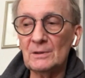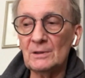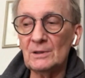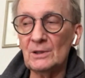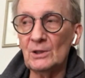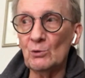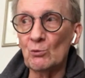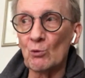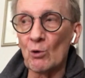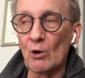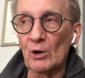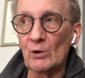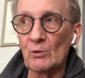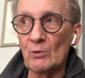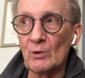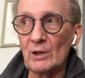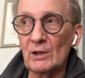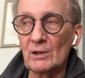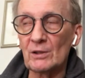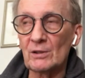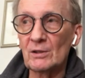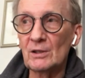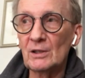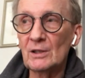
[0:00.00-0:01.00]
you work
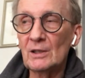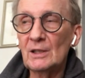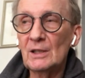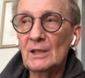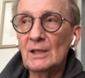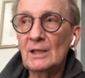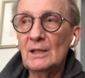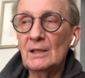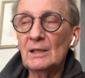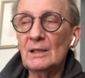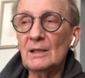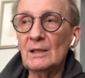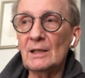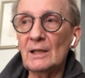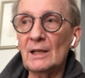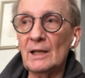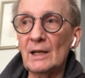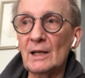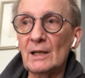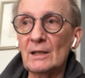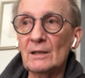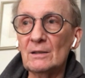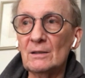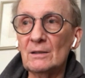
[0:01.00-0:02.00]
with,
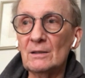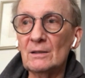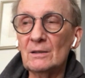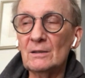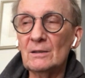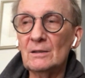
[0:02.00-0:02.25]
and